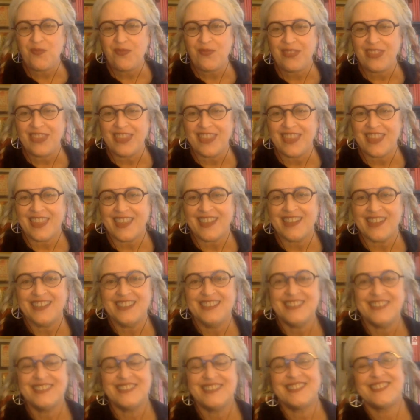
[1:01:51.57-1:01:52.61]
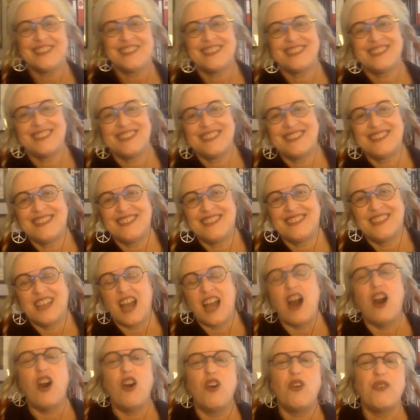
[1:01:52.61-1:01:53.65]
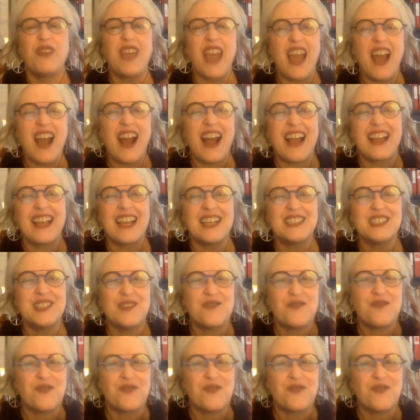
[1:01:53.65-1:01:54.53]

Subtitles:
I don't know 90% of the people I don't know.